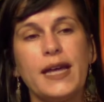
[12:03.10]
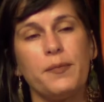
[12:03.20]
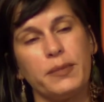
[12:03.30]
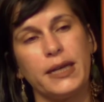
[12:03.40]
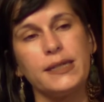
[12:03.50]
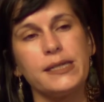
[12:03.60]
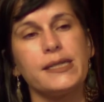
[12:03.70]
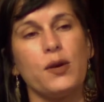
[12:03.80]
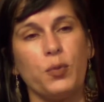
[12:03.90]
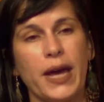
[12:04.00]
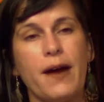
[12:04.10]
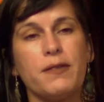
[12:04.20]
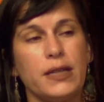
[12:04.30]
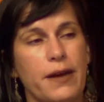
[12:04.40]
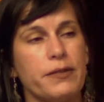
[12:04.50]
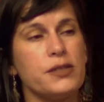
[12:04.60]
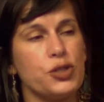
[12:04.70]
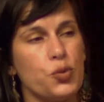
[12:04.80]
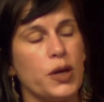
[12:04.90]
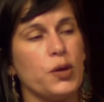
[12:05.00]
that means is that we have 11 to
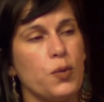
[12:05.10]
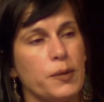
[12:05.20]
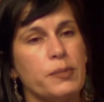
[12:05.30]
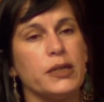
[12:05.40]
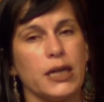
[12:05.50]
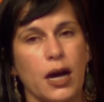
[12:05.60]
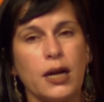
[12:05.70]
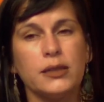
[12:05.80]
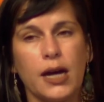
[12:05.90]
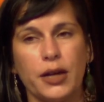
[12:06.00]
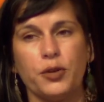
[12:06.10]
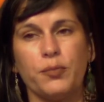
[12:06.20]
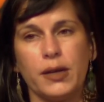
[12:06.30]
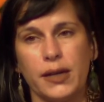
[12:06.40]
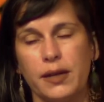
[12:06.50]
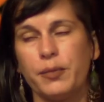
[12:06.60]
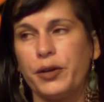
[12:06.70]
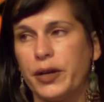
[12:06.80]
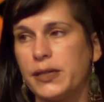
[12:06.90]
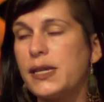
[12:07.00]
21 million undocumented
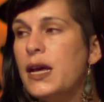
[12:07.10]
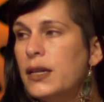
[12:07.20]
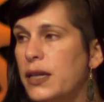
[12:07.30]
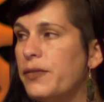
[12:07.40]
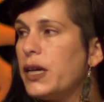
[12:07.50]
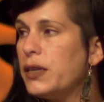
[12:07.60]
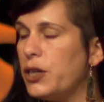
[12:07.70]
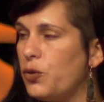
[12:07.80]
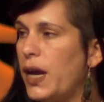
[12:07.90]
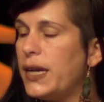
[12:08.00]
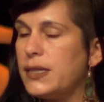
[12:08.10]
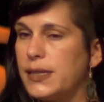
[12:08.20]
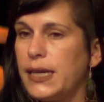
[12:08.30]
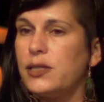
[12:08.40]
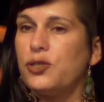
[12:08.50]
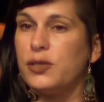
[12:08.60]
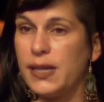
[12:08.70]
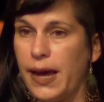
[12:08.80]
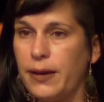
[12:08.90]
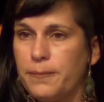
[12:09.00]
immigrants living in the United States
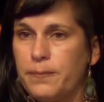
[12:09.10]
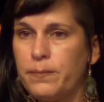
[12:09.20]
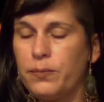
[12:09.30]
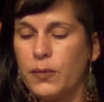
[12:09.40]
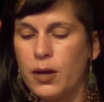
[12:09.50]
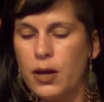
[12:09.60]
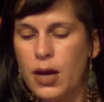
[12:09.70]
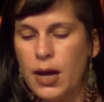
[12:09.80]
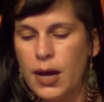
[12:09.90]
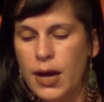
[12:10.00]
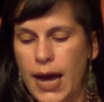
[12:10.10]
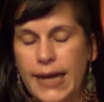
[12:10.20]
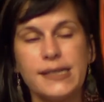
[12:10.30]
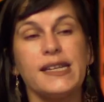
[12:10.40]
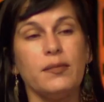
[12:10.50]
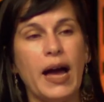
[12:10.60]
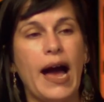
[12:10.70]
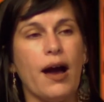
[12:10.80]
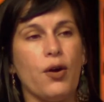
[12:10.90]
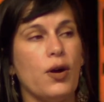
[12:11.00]
today. And
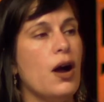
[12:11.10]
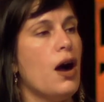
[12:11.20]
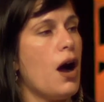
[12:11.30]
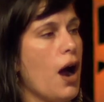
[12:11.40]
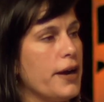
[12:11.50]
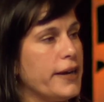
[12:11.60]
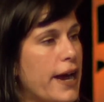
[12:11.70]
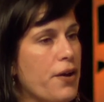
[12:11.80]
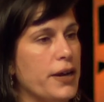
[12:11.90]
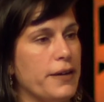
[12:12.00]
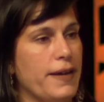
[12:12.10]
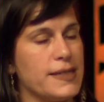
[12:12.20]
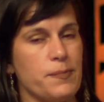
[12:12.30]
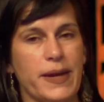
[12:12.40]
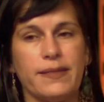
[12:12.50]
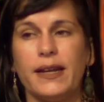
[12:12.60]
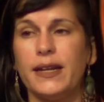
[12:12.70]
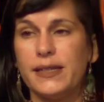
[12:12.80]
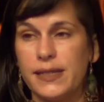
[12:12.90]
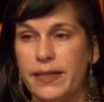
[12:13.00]
somehow, our narrative has been that
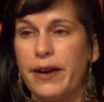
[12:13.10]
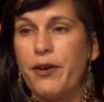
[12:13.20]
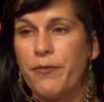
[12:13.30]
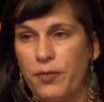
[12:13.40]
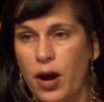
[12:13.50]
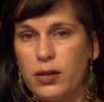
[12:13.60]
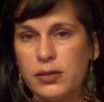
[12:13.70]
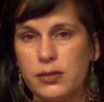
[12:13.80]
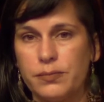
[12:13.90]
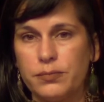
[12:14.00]
it is their fault,